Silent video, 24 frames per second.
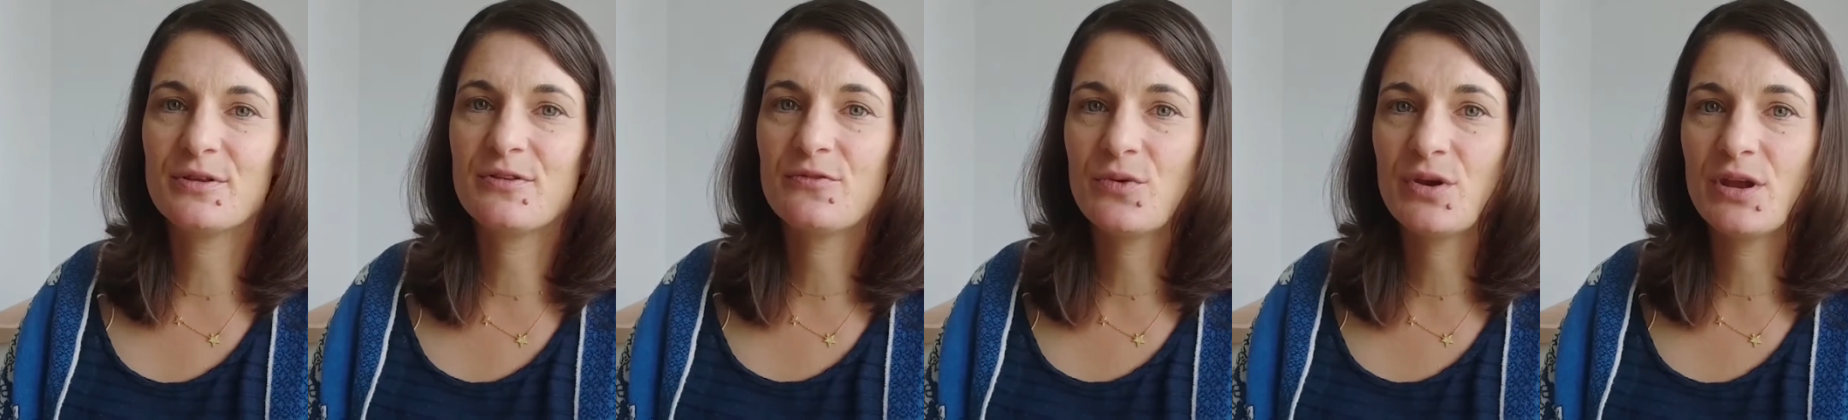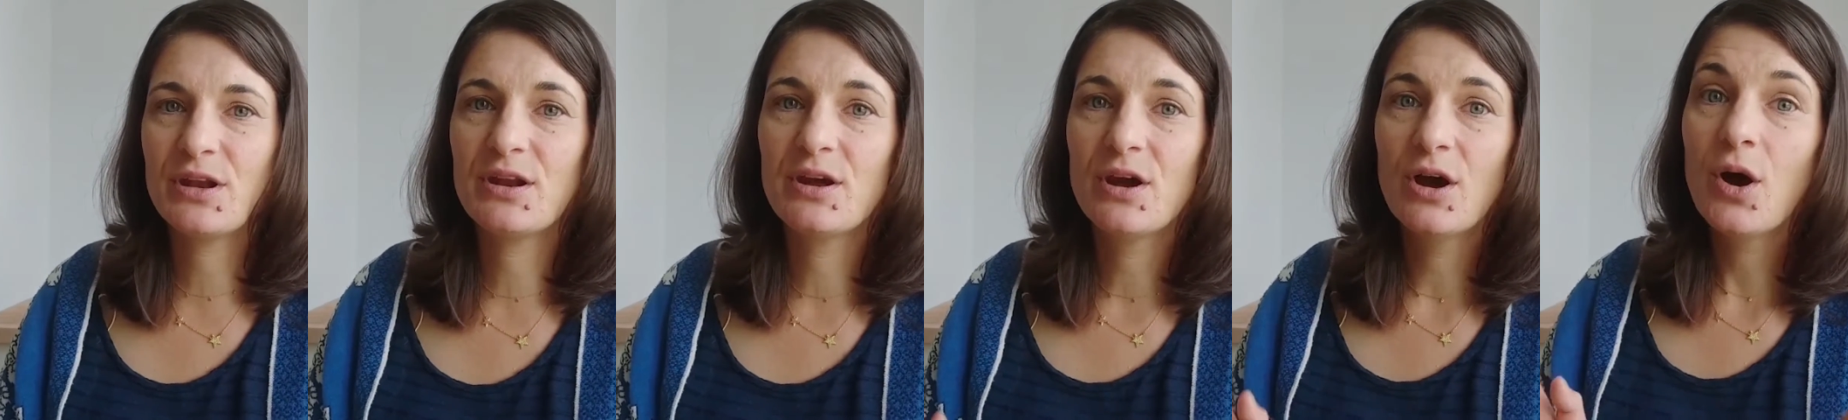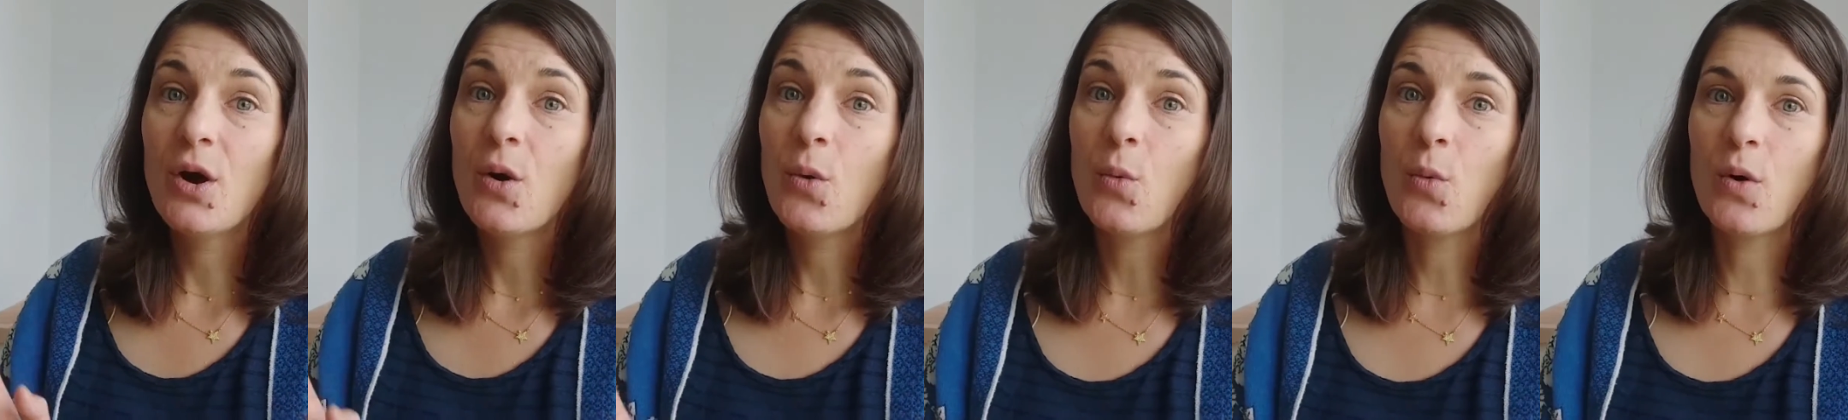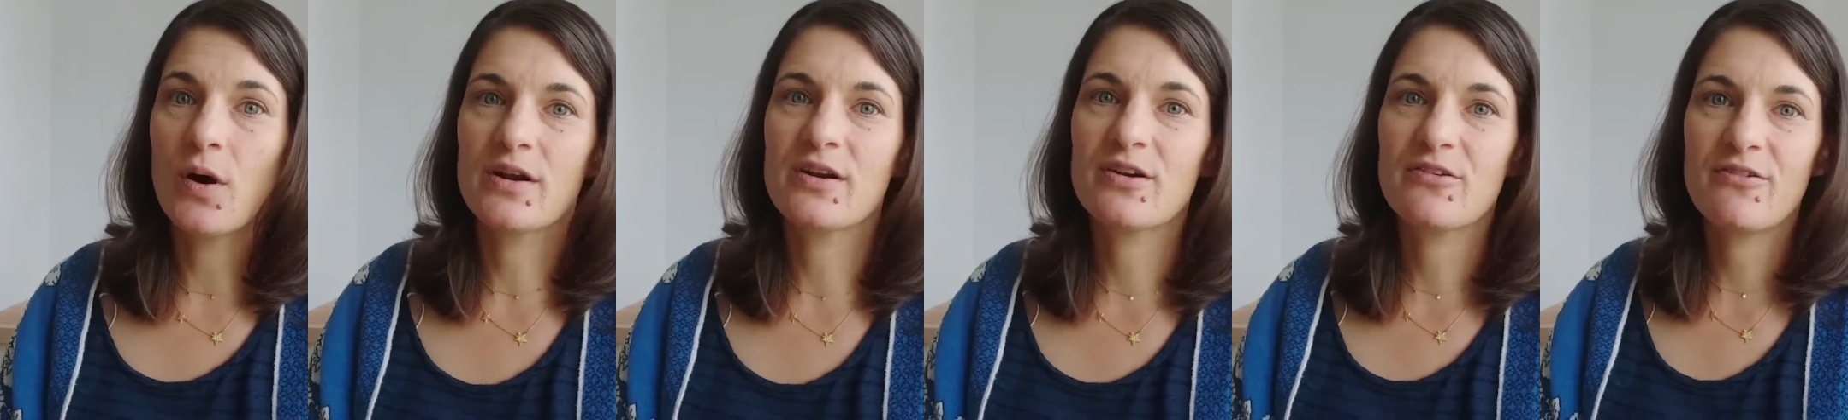between
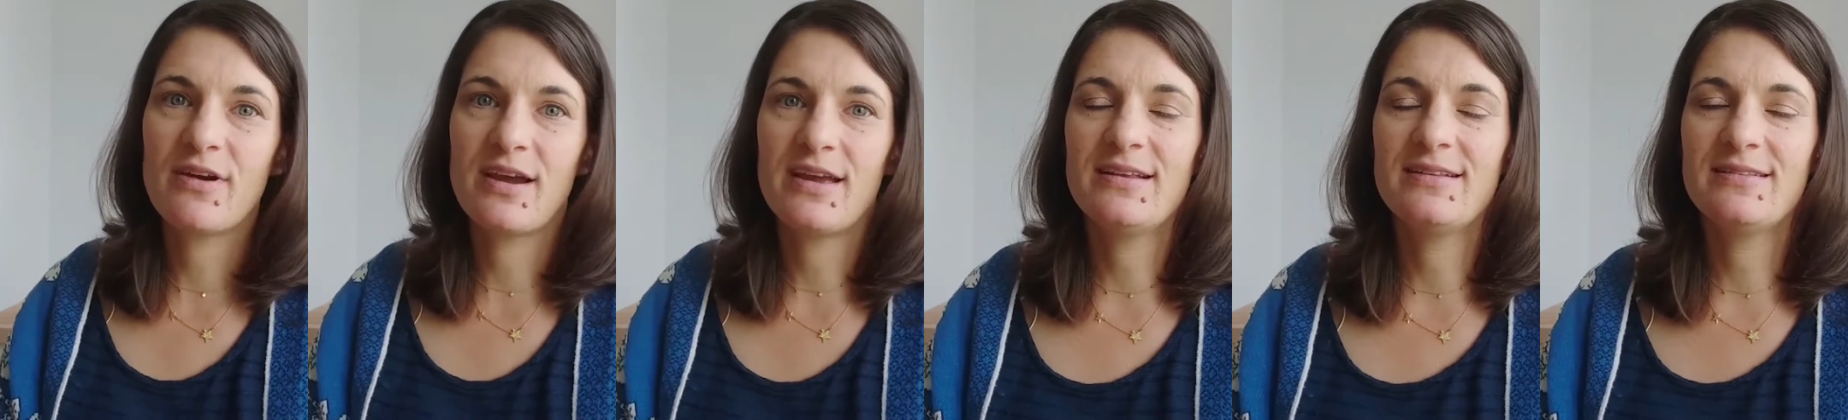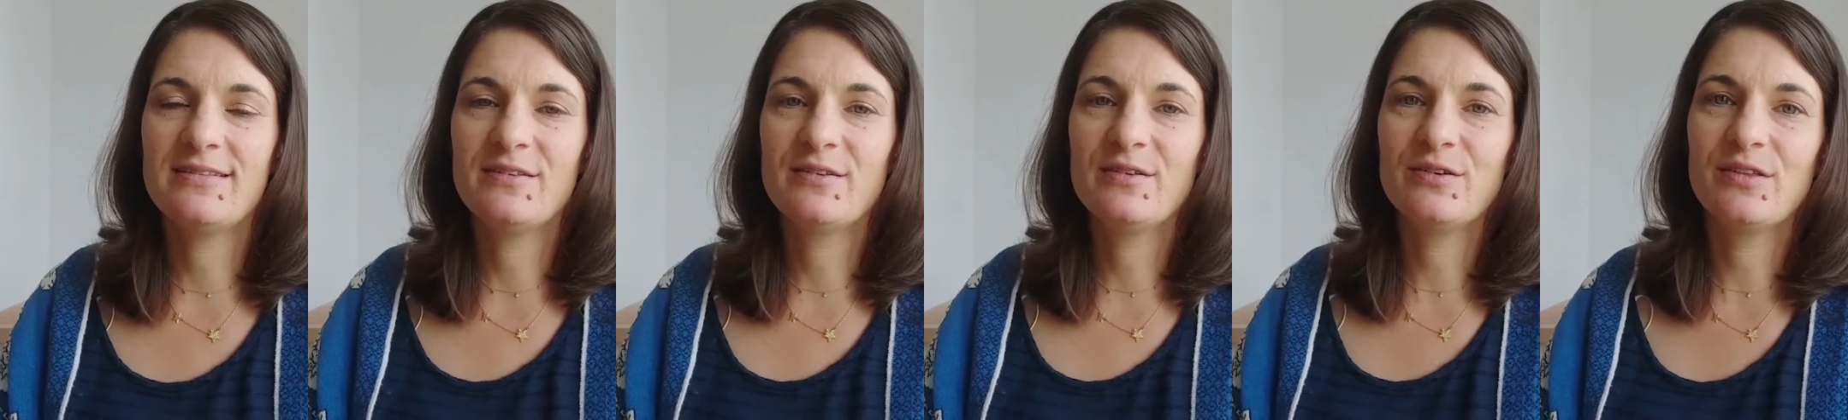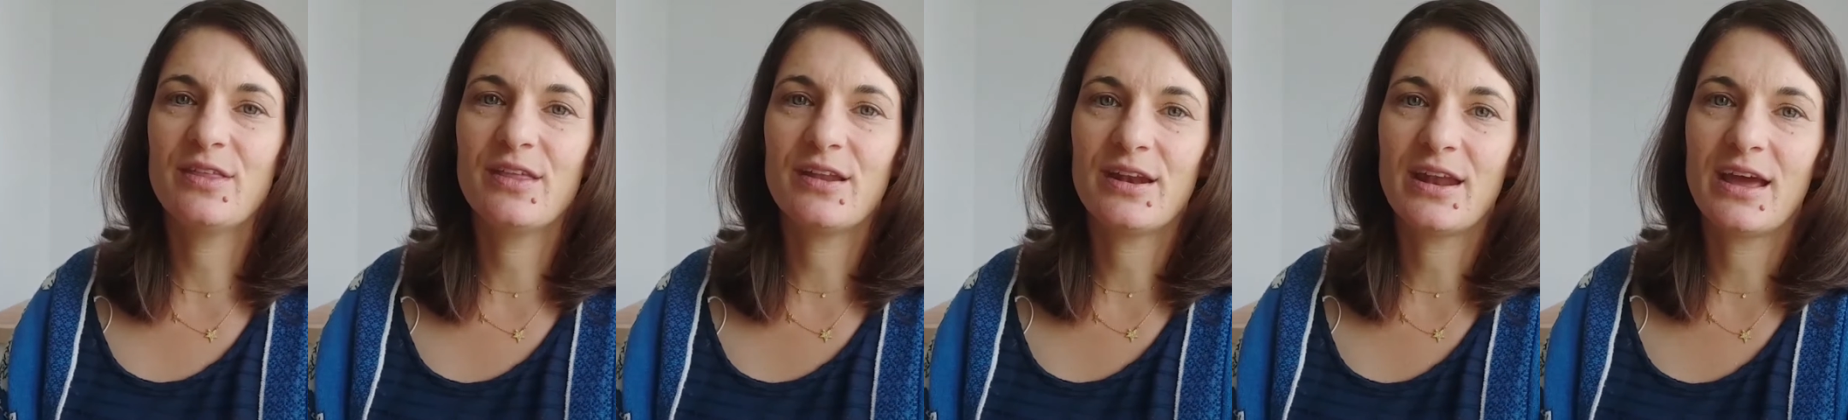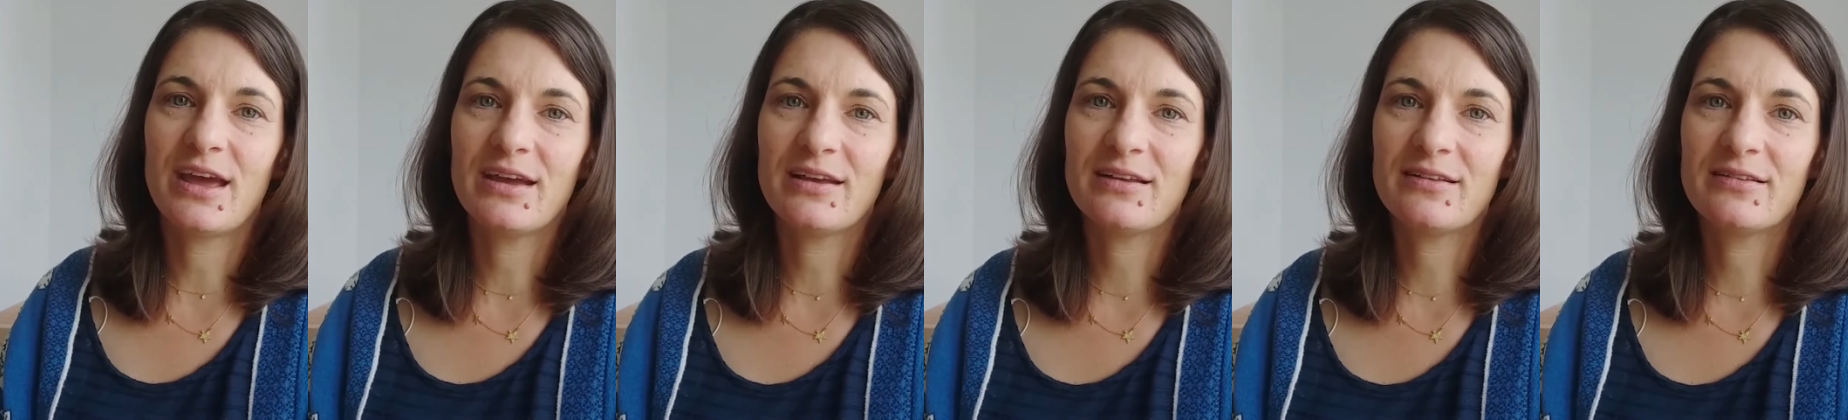one grade to the
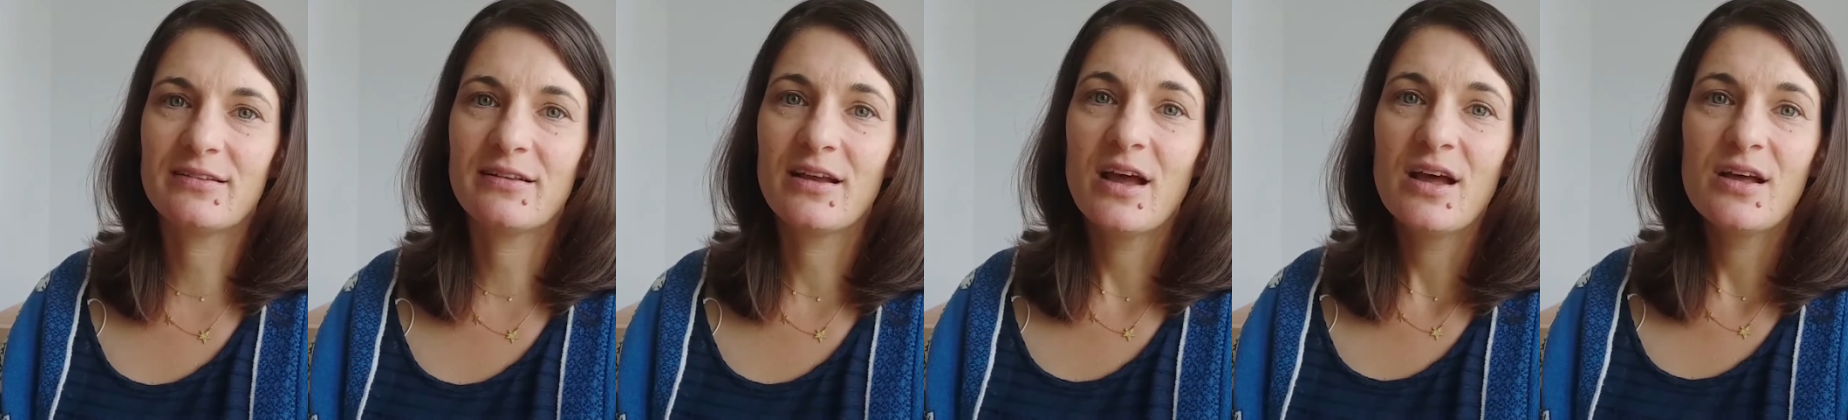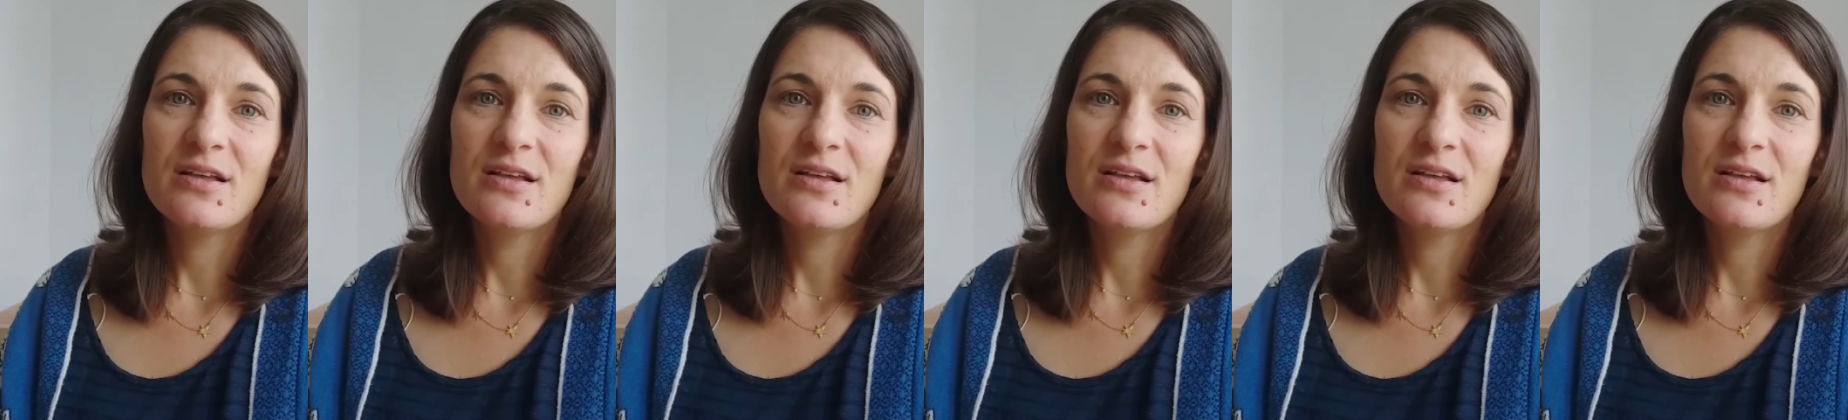next.